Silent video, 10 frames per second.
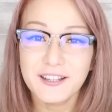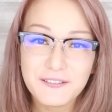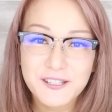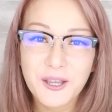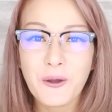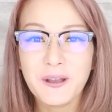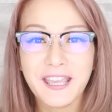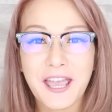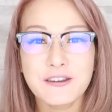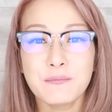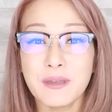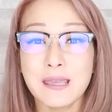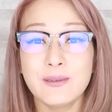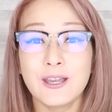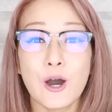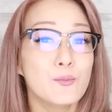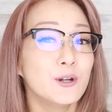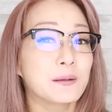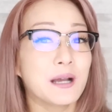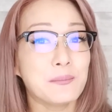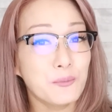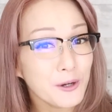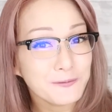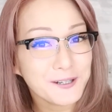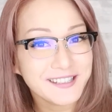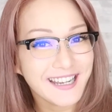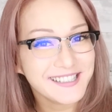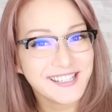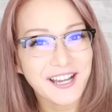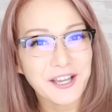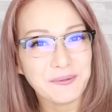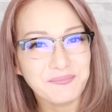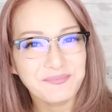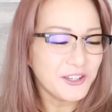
love to go again. Maybe I'll bring my boyfriend next time.